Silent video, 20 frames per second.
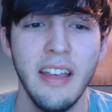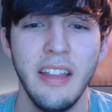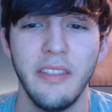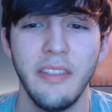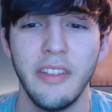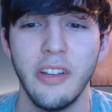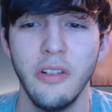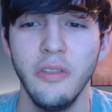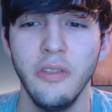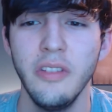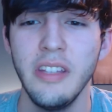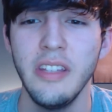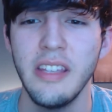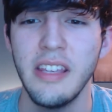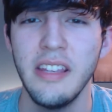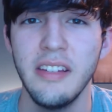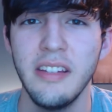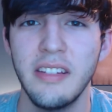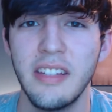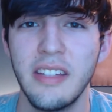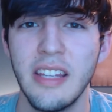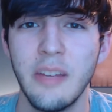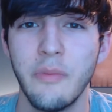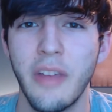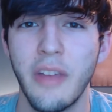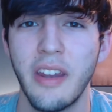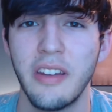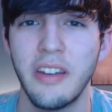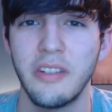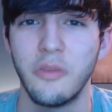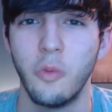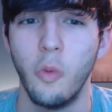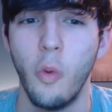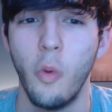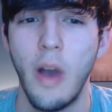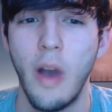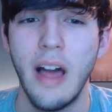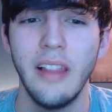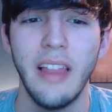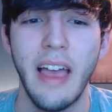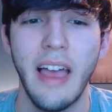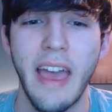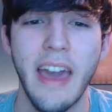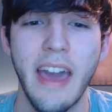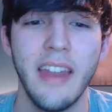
The only East team that is well ahead